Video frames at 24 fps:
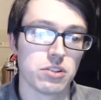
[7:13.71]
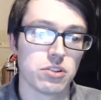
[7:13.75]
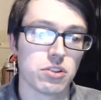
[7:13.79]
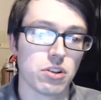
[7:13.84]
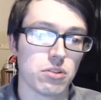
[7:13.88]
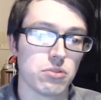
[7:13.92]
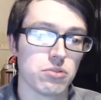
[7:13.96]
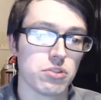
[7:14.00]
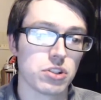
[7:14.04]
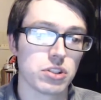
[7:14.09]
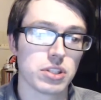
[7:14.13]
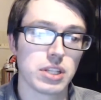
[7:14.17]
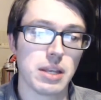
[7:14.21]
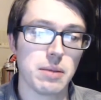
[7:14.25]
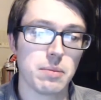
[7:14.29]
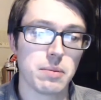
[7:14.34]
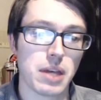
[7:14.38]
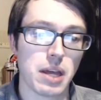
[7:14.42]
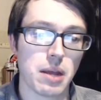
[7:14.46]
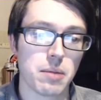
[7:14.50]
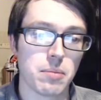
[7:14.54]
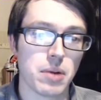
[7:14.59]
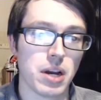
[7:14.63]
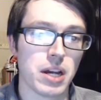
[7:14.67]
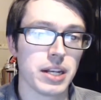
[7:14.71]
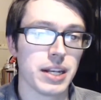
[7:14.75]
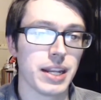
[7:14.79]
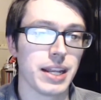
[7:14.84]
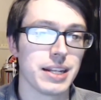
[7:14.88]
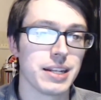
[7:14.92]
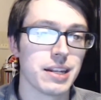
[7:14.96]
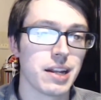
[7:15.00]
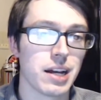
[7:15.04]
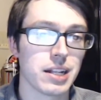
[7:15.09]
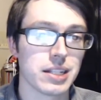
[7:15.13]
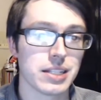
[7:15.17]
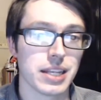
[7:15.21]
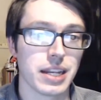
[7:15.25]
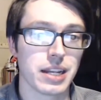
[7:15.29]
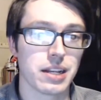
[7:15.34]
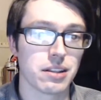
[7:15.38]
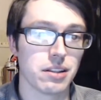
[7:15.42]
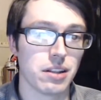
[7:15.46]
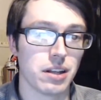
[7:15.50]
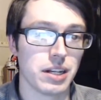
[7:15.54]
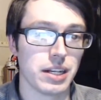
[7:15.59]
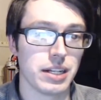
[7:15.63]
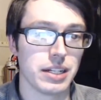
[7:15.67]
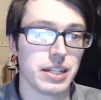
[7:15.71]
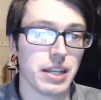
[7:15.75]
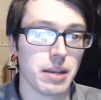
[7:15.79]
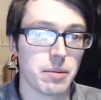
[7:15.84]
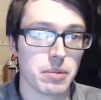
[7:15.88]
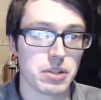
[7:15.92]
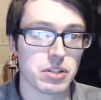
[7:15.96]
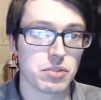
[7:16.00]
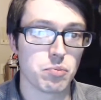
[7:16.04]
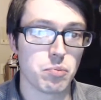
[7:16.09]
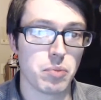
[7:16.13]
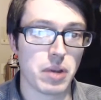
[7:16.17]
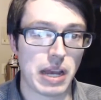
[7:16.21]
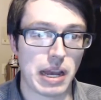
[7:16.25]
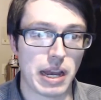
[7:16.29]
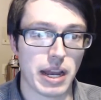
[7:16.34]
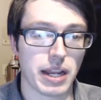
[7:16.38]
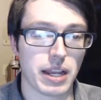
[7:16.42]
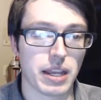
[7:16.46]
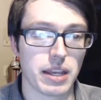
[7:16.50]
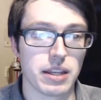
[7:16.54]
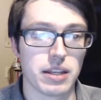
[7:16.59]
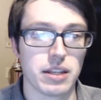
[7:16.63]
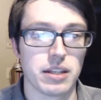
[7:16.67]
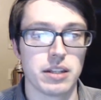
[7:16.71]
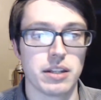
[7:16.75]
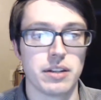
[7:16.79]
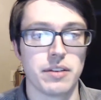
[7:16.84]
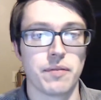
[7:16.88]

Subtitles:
So just keep that in mind and not take a lot of damage back.